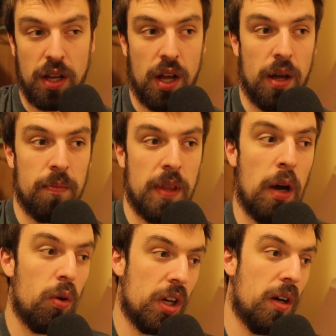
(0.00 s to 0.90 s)
That
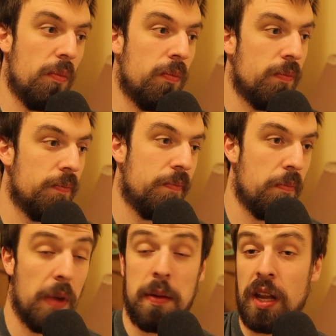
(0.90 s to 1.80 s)
will come
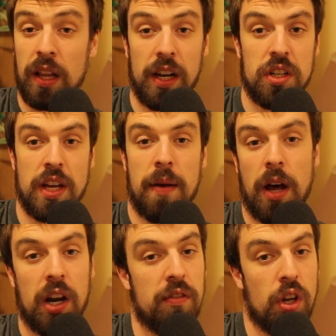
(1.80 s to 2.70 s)
maybe at a later time. I
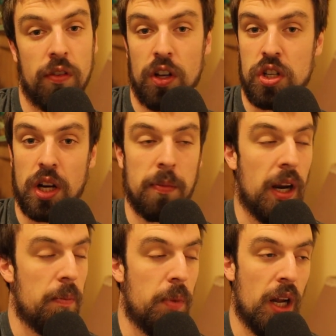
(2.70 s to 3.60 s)
don't even know if I'll talk about
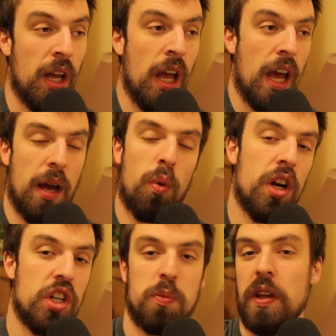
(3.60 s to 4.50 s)
it, but I want
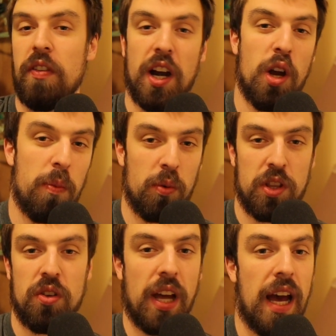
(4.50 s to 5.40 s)
to just be very open
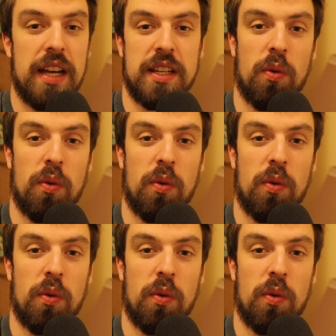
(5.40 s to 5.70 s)
with you guys.